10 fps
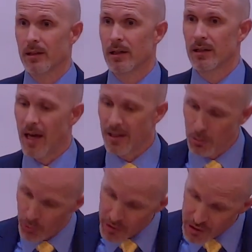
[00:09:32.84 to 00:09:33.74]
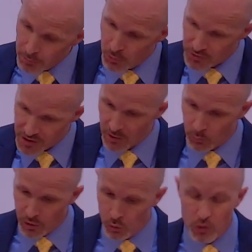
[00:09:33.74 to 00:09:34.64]
That the principles that we
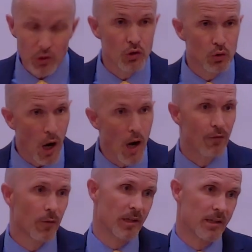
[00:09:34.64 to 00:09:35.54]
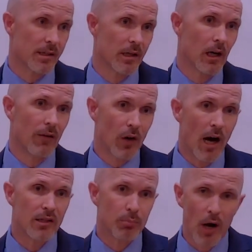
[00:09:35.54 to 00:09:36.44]
are going to draw from this of
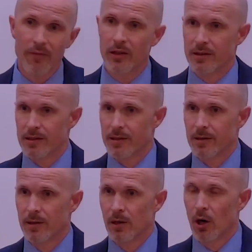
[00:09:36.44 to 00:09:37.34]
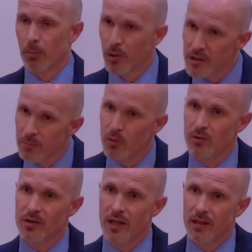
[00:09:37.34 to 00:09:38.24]
God's providence are
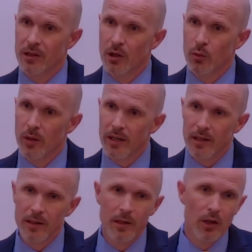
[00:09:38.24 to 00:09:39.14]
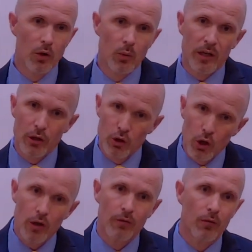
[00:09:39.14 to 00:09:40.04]
principles that we can, we can
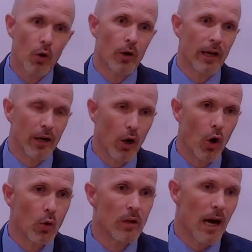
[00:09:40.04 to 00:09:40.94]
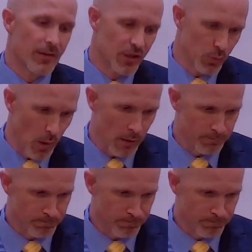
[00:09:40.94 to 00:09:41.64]
look for in our own lives as well.